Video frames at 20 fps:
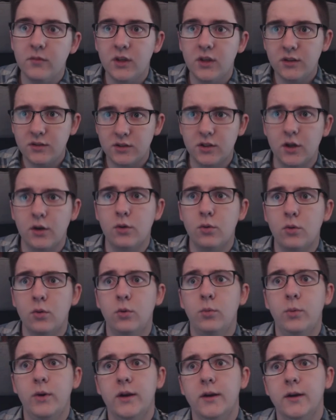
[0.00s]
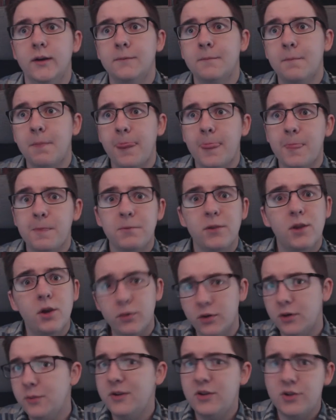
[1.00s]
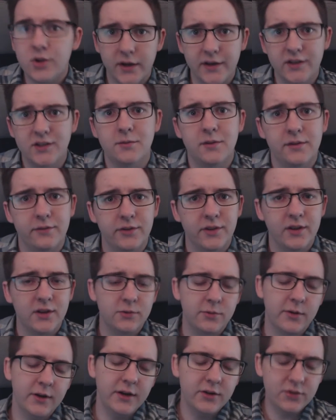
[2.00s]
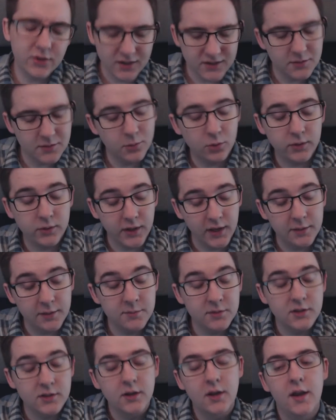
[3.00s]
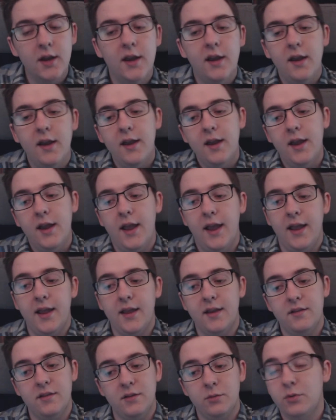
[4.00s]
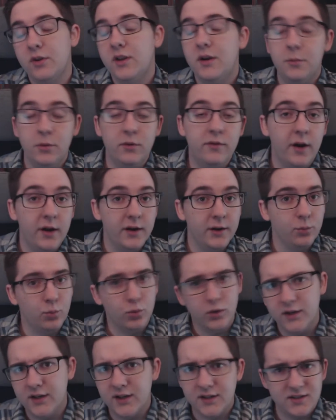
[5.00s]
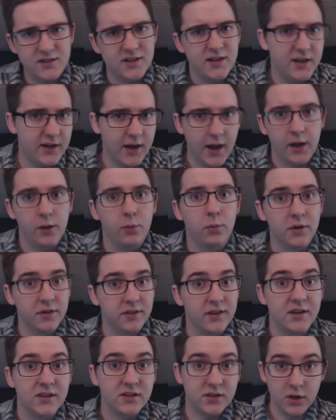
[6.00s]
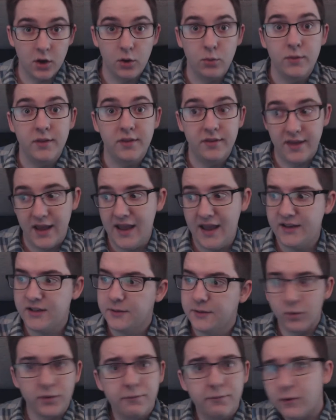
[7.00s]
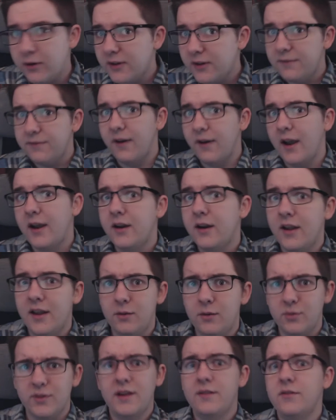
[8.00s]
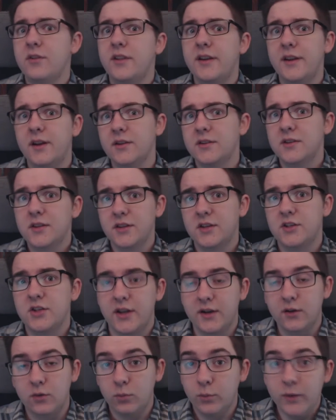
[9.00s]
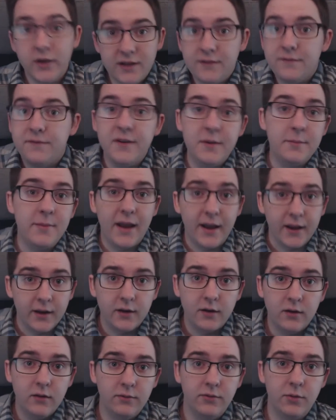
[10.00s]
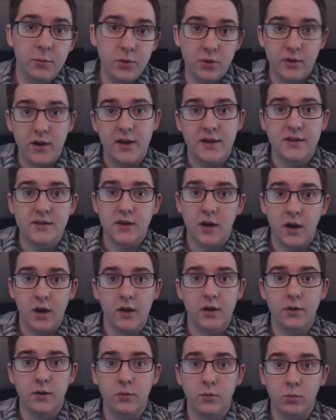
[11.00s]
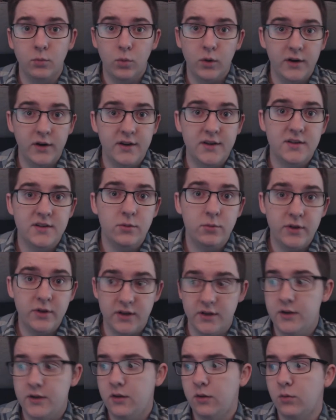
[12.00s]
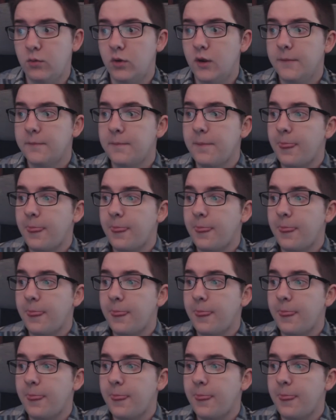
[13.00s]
So we're going to be trying some different things. We're going to try some older games, and then we're going to move on, and we're going to see kind of where things go with that. With Friendly Fire and with everything else on the channel, we need feedback from you guys on what it is that we do.